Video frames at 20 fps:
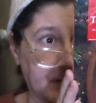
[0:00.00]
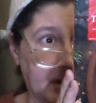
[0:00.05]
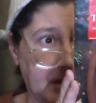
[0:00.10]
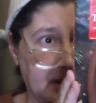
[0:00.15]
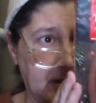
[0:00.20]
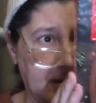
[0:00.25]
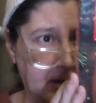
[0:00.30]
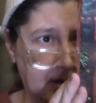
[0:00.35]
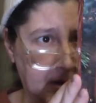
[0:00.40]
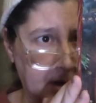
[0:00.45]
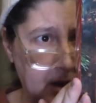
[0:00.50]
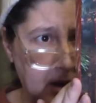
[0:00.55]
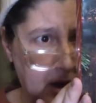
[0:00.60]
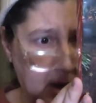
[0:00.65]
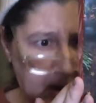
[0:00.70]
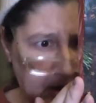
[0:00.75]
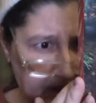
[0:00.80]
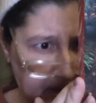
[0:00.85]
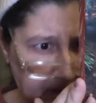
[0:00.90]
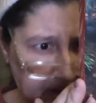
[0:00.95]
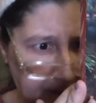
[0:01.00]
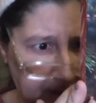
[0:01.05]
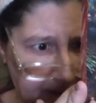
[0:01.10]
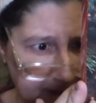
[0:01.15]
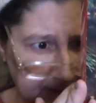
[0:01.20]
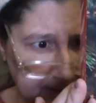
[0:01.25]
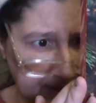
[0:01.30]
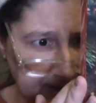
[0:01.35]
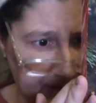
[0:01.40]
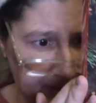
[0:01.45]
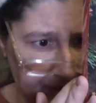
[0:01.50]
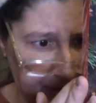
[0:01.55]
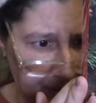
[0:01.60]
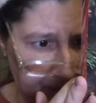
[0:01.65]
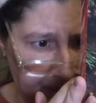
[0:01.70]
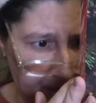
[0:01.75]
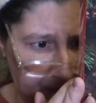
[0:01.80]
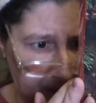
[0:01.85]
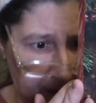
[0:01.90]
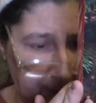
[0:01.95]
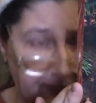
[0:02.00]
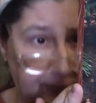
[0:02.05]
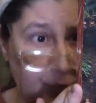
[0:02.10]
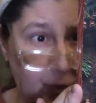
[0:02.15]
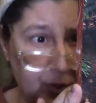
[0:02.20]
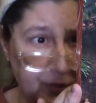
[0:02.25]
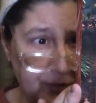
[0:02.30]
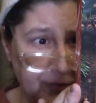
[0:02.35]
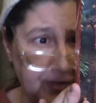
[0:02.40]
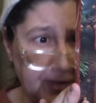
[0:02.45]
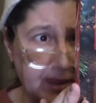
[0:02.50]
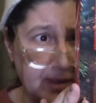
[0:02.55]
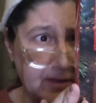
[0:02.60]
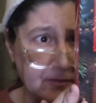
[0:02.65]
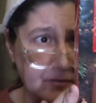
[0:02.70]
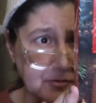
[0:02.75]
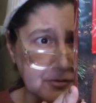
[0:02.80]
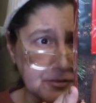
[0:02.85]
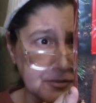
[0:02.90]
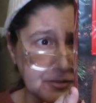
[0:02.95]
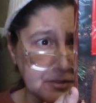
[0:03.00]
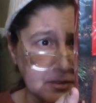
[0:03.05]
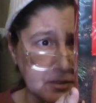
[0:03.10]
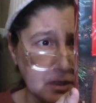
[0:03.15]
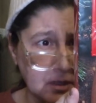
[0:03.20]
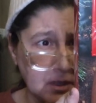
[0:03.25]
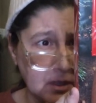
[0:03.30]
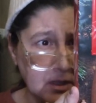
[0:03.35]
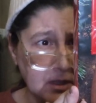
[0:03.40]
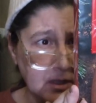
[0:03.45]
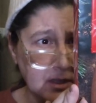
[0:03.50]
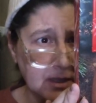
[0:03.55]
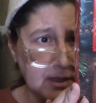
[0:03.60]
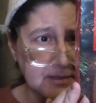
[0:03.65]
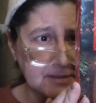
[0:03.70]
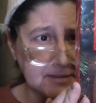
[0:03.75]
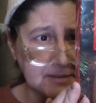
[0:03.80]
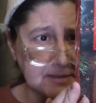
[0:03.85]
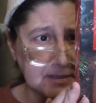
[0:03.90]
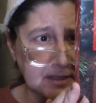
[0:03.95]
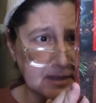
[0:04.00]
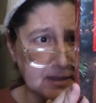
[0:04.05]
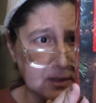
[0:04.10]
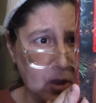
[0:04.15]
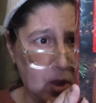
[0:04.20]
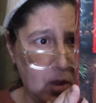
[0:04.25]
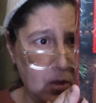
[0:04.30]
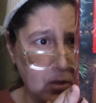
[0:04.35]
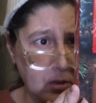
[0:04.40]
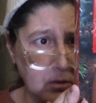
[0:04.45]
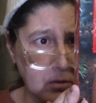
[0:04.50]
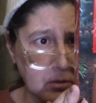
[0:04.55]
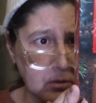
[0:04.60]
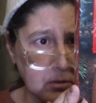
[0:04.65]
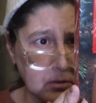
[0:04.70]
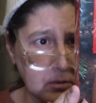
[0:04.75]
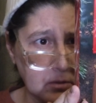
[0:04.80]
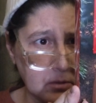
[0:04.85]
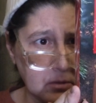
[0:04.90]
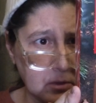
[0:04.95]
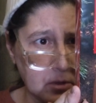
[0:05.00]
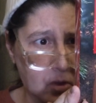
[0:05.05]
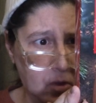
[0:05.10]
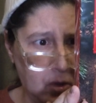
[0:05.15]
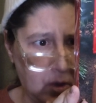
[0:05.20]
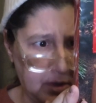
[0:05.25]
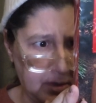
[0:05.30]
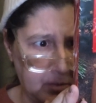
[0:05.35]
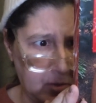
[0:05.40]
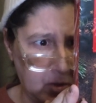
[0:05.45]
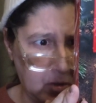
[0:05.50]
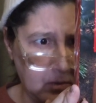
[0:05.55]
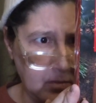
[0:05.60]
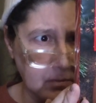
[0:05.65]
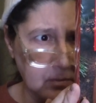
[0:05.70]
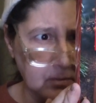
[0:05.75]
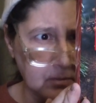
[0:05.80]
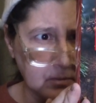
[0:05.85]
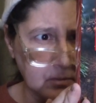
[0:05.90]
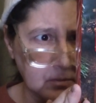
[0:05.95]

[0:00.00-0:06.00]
And that's the four flavors. Is sea salt, caramel,